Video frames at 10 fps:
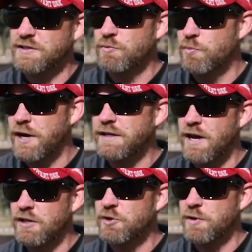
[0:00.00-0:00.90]
Then we'll break it
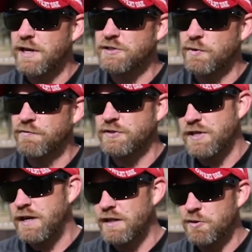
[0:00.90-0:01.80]
down a little bit next week for
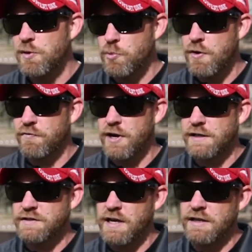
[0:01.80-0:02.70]
state and a little bit more for N
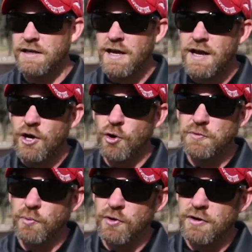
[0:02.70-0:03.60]
X N, and hope
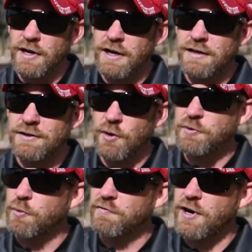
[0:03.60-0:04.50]
that we're, uh, hope
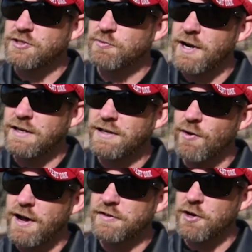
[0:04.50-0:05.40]
that we're fresh and ready to
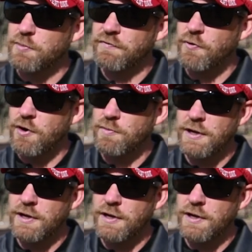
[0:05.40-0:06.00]
go out there and perform.